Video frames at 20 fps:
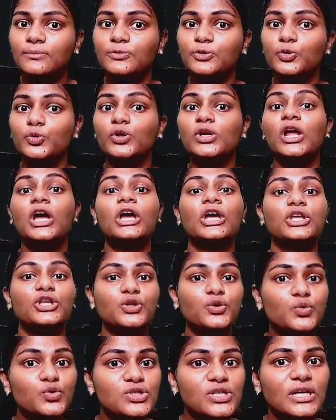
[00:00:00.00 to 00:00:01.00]
using
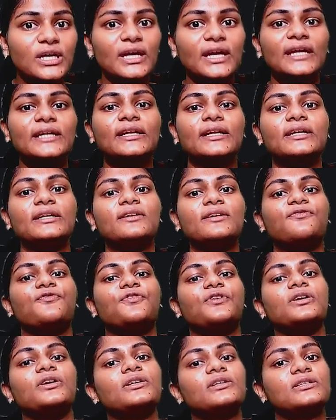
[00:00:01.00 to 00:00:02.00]
it in different
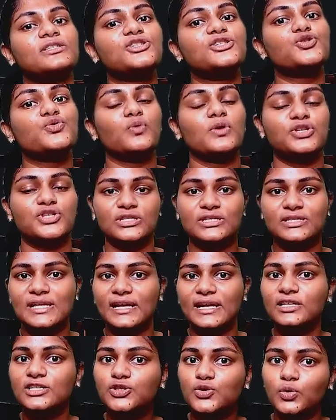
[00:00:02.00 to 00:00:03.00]
situations like a
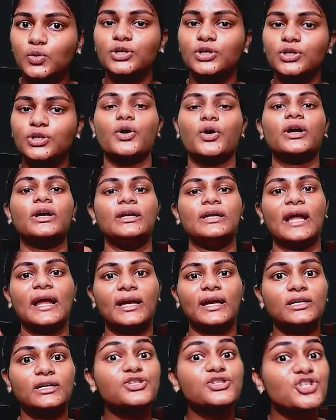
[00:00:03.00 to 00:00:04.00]
solenoid, like a
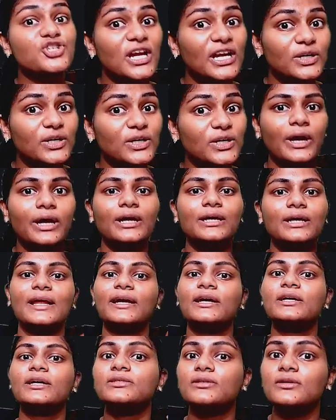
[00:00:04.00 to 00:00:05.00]
straight wire, like a
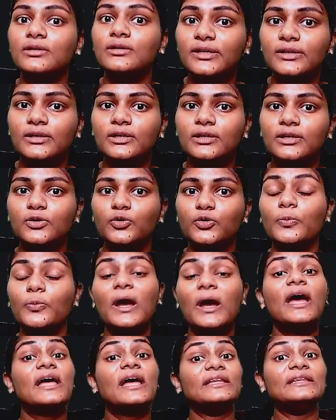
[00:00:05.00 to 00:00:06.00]
circular loop,
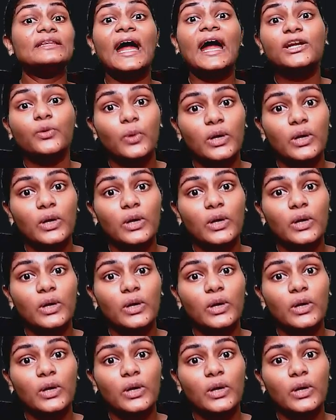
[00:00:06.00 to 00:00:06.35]
that question